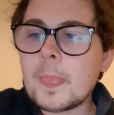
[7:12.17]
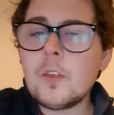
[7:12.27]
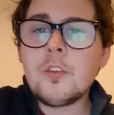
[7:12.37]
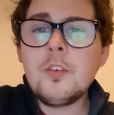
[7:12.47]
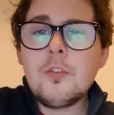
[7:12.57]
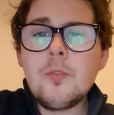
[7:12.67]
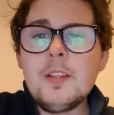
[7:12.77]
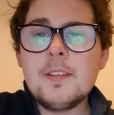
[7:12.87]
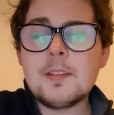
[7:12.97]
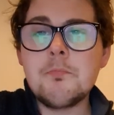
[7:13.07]
So it's a
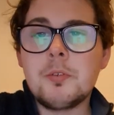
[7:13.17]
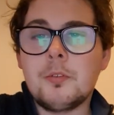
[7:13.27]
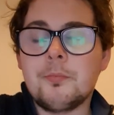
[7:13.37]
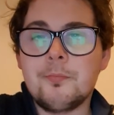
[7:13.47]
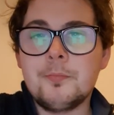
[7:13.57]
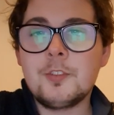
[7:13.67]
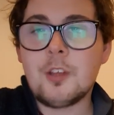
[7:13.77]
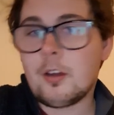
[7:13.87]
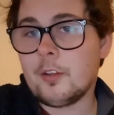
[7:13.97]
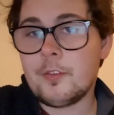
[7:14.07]
really simple
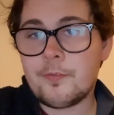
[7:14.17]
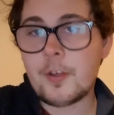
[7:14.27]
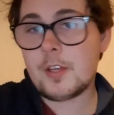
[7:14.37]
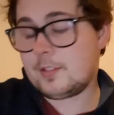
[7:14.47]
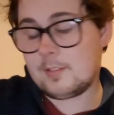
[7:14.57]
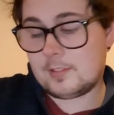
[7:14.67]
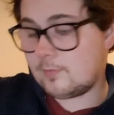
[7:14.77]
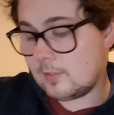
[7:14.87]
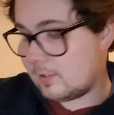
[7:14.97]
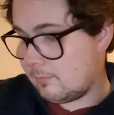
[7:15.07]
song, and the verse is
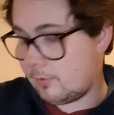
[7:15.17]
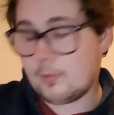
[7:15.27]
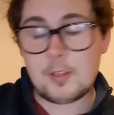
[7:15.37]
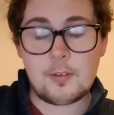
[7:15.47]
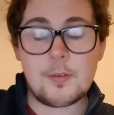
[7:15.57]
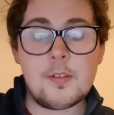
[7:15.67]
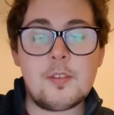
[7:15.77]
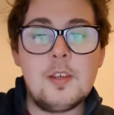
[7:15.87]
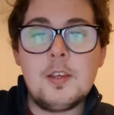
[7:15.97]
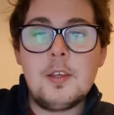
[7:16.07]
even simpler.
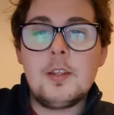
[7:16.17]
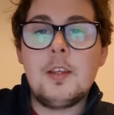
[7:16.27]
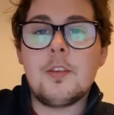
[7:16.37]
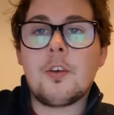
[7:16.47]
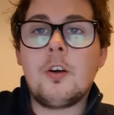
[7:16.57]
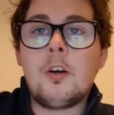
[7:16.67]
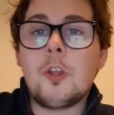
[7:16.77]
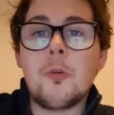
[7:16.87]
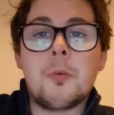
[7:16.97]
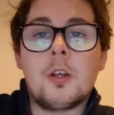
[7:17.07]
It's all
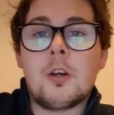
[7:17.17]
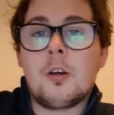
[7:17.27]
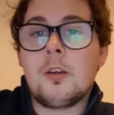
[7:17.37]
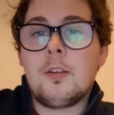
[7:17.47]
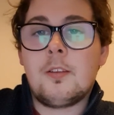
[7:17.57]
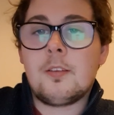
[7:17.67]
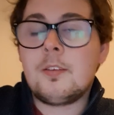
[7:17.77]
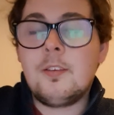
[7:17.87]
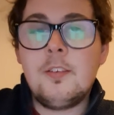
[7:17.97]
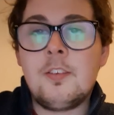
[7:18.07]
open chords:
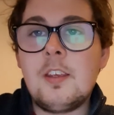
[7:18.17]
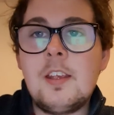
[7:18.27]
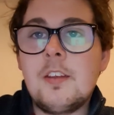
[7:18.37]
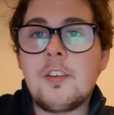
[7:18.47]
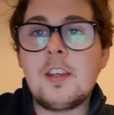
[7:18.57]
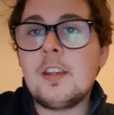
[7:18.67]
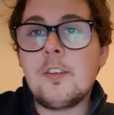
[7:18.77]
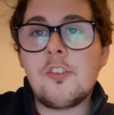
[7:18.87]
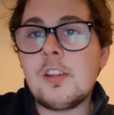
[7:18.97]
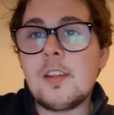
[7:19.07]
C, D,
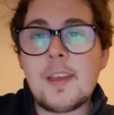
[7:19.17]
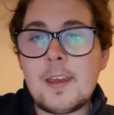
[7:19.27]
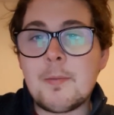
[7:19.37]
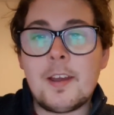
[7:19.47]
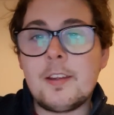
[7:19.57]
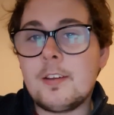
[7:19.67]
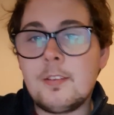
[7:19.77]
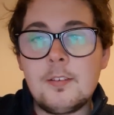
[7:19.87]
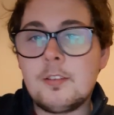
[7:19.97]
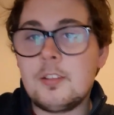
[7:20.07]
G, A minor.
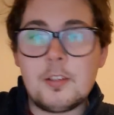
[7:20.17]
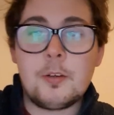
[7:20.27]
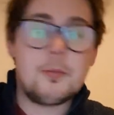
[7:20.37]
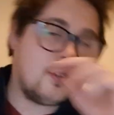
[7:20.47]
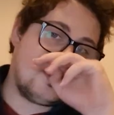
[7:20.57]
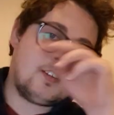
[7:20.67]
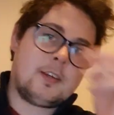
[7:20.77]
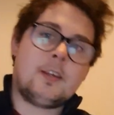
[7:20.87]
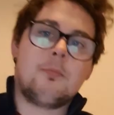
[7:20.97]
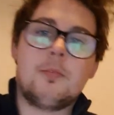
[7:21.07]

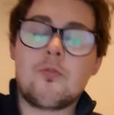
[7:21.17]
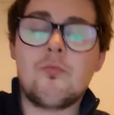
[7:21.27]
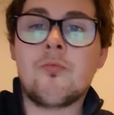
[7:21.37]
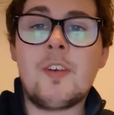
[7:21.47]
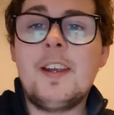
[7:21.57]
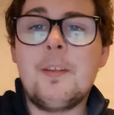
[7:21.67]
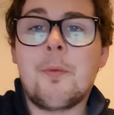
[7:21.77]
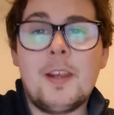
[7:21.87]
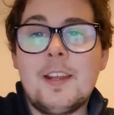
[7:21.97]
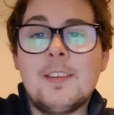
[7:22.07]
It's really,
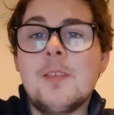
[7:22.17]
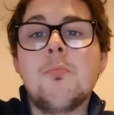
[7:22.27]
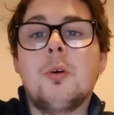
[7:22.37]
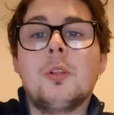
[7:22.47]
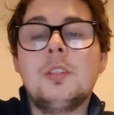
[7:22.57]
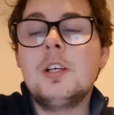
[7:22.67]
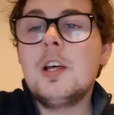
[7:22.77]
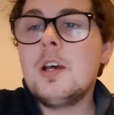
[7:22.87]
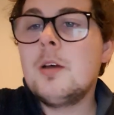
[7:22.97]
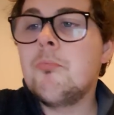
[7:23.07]
really simple,
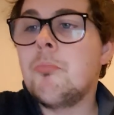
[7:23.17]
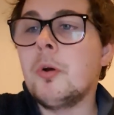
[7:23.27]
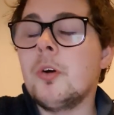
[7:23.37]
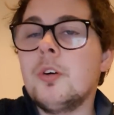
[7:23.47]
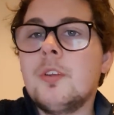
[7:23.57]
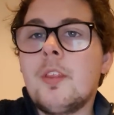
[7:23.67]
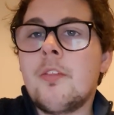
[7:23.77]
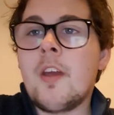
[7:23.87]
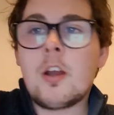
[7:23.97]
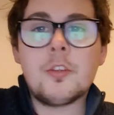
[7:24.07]
but
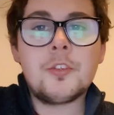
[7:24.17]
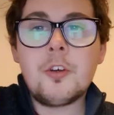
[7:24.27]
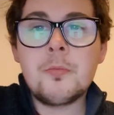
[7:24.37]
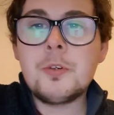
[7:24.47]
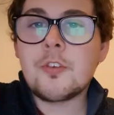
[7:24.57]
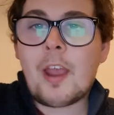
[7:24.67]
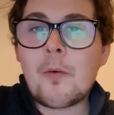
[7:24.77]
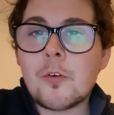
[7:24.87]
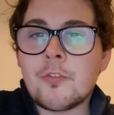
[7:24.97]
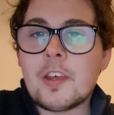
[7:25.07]
they got so much
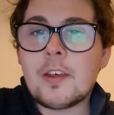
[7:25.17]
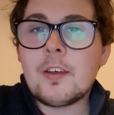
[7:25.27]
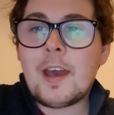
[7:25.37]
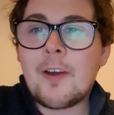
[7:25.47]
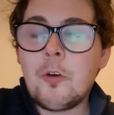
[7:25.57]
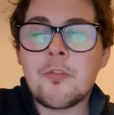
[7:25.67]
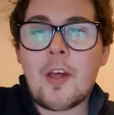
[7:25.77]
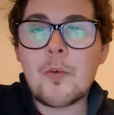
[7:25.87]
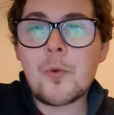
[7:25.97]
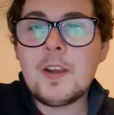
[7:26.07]
out of
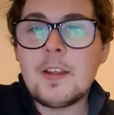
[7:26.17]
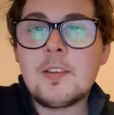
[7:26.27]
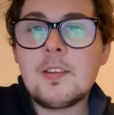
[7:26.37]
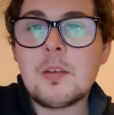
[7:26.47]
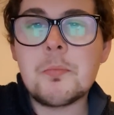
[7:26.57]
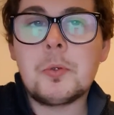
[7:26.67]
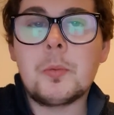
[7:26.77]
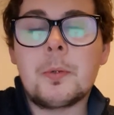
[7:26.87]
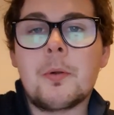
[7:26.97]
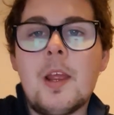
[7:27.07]
that really simple
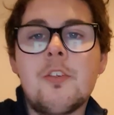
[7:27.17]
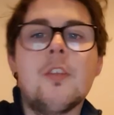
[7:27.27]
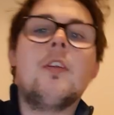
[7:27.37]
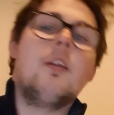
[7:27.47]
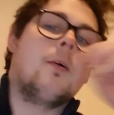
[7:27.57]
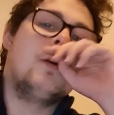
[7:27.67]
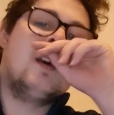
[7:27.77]
progression.